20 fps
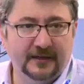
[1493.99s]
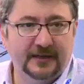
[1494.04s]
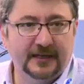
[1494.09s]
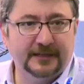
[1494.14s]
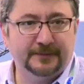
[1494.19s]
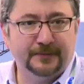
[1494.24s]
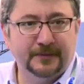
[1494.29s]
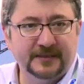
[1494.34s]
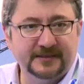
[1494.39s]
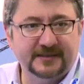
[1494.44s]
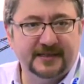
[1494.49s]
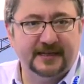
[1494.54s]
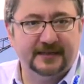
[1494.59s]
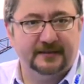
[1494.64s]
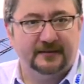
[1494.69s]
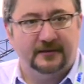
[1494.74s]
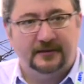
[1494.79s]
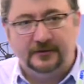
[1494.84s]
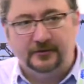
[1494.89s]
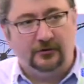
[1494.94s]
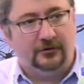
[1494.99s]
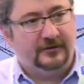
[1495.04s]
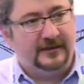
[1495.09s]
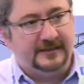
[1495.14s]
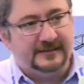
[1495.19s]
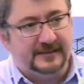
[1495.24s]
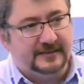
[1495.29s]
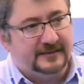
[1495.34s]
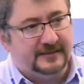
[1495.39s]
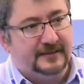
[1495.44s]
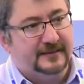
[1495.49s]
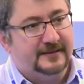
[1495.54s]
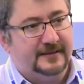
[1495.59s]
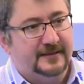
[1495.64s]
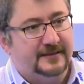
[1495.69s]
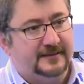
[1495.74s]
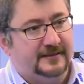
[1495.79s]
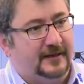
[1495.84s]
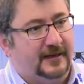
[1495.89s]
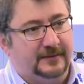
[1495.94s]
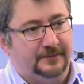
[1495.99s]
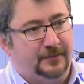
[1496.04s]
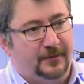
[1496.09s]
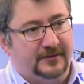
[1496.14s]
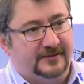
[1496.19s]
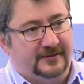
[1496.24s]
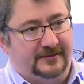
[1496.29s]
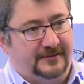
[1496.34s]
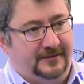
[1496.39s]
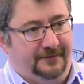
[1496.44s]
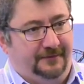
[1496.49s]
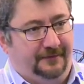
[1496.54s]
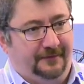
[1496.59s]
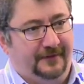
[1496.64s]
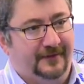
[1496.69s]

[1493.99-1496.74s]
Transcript: It means that your resistances are positive.